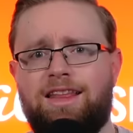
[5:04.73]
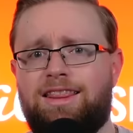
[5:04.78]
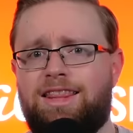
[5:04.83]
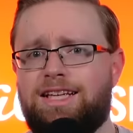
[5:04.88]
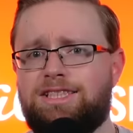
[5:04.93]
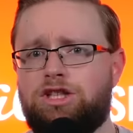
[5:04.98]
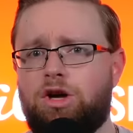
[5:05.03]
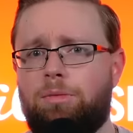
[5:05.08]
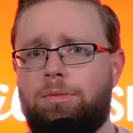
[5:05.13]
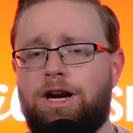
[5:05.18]

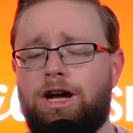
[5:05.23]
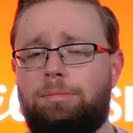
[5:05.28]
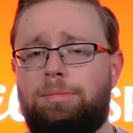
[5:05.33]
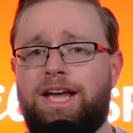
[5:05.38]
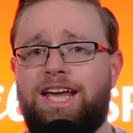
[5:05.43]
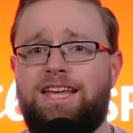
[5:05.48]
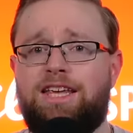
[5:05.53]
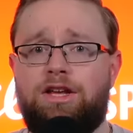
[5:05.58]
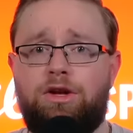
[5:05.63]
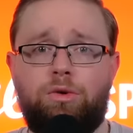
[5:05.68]
This opened up
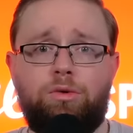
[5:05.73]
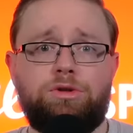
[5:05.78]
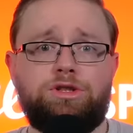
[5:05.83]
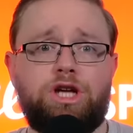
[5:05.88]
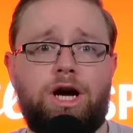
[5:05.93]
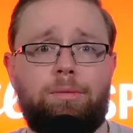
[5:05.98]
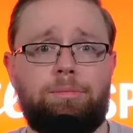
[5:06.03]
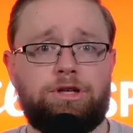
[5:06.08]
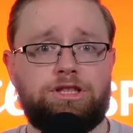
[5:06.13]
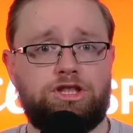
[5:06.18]
a
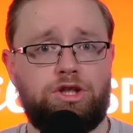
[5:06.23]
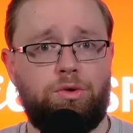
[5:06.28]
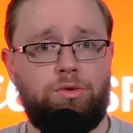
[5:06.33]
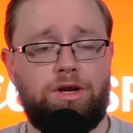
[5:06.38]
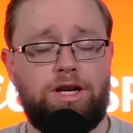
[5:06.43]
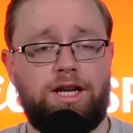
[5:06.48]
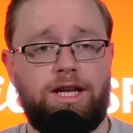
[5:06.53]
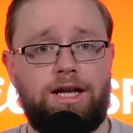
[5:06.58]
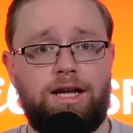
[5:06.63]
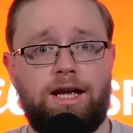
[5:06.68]
huge
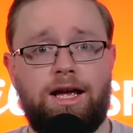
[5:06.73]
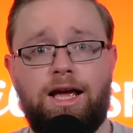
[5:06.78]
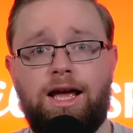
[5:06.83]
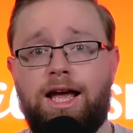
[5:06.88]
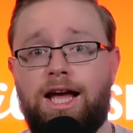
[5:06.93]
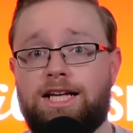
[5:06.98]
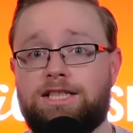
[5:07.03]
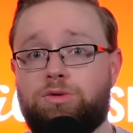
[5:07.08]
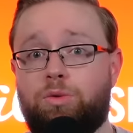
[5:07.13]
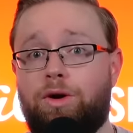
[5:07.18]
opportunity,
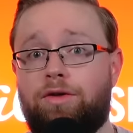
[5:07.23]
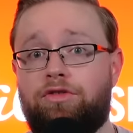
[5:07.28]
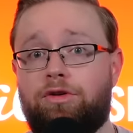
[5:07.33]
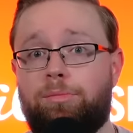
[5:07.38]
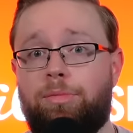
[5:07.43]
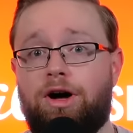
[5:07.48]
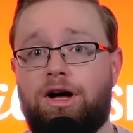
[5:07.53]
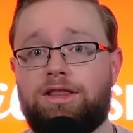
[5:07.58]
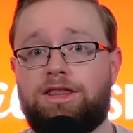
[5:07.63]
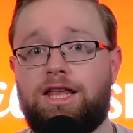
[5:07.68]
as
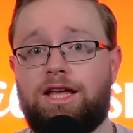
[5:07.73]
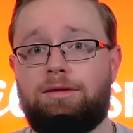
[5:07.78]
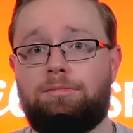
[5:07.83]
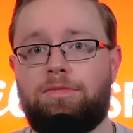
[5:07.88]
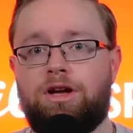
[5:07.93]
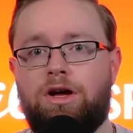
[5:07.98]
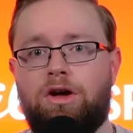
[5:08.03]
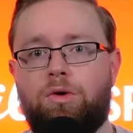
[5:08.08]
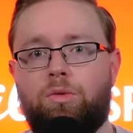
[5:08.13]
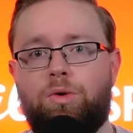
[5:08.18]
whoever bought
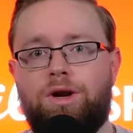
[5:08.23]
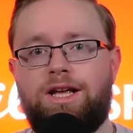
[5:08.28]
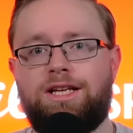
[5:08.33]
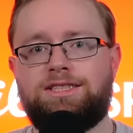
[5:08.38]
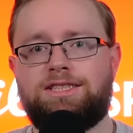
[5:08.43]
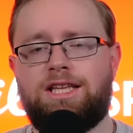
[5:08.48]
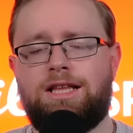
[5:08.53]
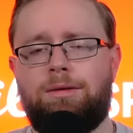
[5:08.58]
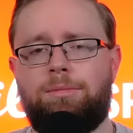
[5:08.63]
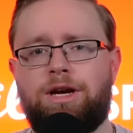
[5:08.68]
them would
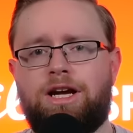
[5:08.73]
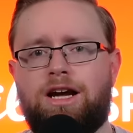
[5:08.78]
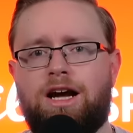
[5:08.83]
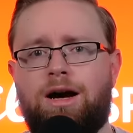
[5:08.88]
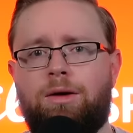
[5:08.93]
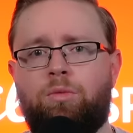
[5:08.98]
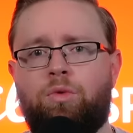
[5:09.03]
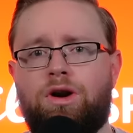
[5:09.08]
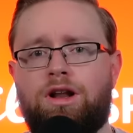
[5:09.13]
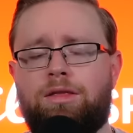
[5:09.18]
instantly
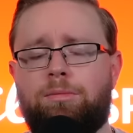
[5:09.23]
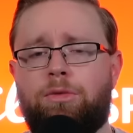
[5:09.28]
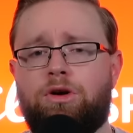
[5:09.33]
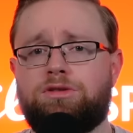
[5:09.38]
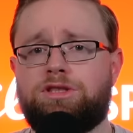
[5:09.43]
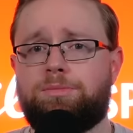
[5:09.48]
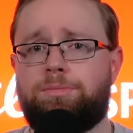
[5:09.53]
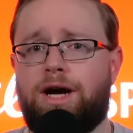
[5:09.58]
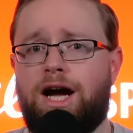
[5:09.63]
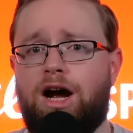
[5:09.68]
become one of the
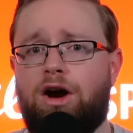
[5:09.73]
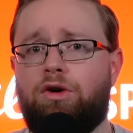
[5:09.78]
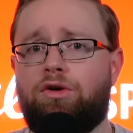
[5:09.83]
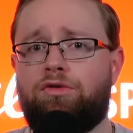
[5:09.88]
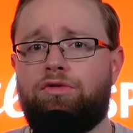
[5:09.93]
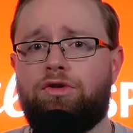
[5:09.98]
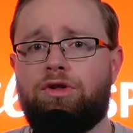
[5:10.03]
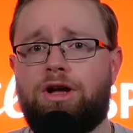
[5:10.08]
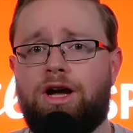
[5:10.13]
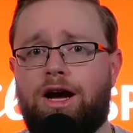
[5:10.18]
most
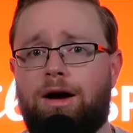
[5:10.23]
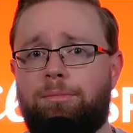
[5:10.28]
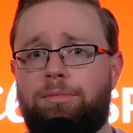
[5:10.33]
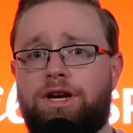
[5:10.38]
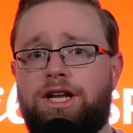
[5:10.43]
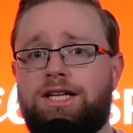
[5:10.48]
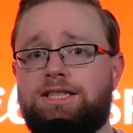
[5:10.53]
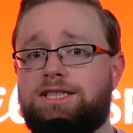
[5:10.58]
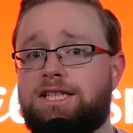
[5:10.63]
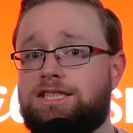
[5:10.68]
powerful
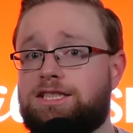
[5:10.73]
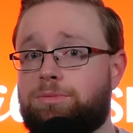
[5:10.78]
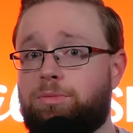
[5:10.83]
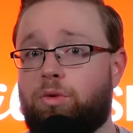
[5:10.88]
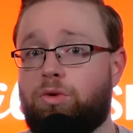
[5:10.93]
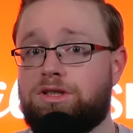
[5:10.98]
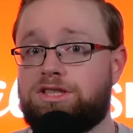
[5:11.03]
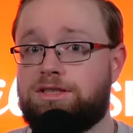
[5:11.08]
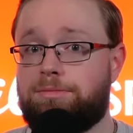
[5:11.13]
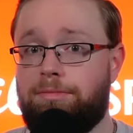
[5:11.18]
companies in
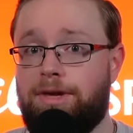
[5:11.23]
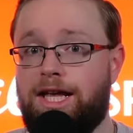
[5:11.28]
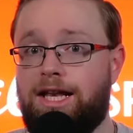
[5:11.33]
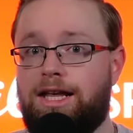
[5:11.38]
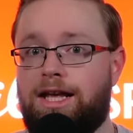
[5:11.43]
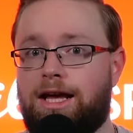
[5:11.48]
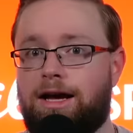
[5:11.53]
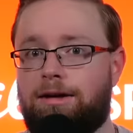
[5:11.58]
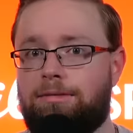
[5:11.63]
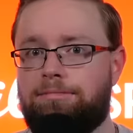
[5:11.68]
sports
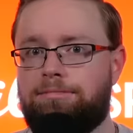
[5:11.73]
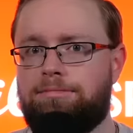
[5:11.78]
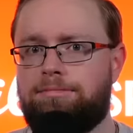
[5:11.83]
media.